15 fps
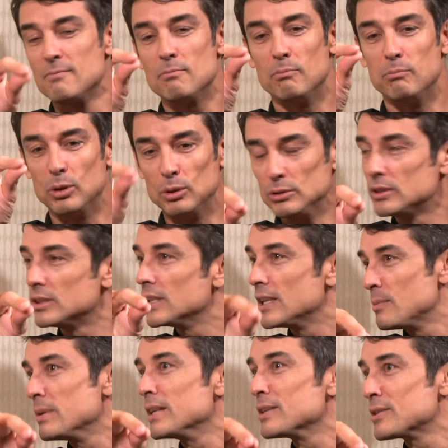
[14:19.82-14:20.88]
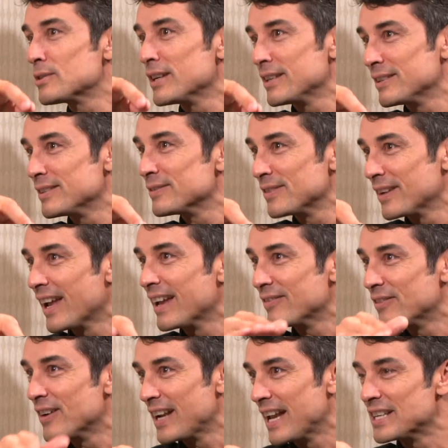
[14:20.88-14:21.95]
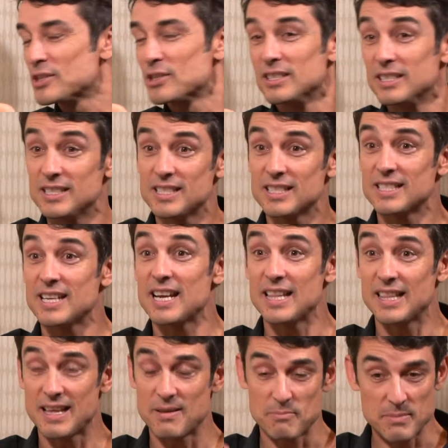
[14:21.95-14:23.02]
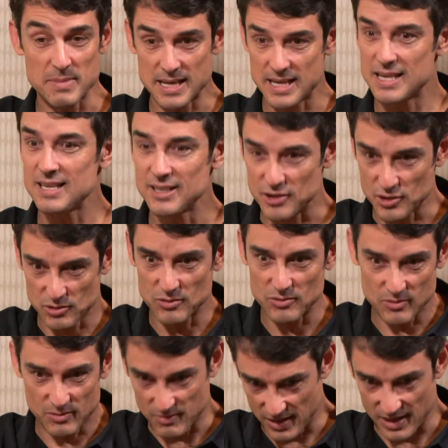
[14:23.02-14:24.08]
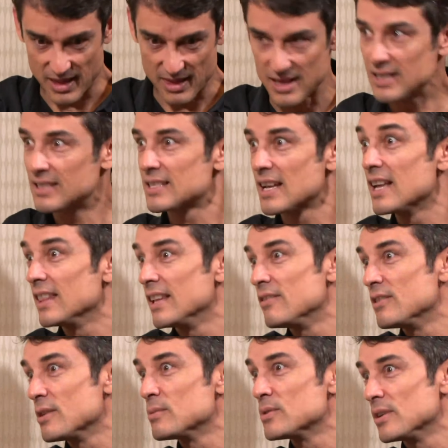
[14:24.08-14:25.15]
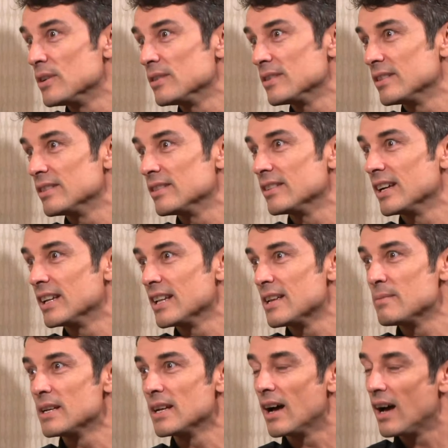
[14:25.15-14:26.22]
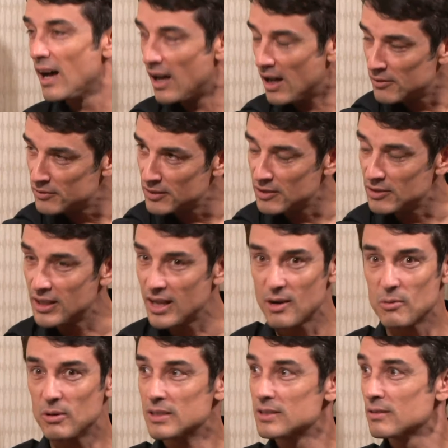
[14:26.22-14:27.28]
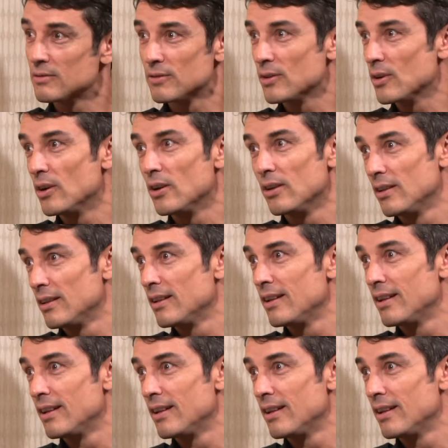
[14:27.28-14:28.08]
bullshit administrative and financial, and just say, let me do the things I love and am drawn to, and let me offload that once and for all.